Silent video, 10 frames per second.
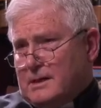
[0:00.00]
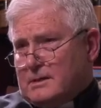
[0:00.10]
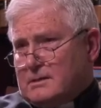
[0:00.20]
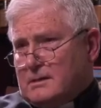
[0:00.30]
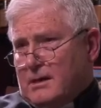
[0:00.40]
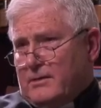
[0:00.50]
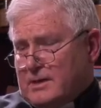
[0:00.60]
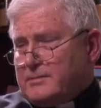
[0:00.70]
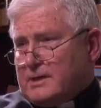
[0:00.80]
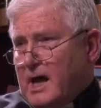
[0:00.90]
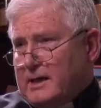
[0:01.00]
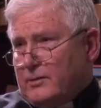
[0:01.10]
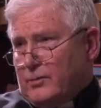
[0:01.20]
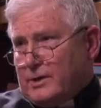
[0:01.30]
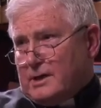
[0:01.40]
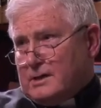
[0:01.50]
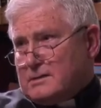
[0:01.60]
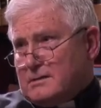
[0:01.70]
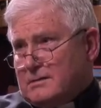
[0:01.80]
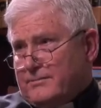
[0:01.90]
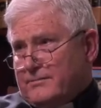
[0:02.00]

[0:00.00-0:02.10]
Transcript: is of something highly organized.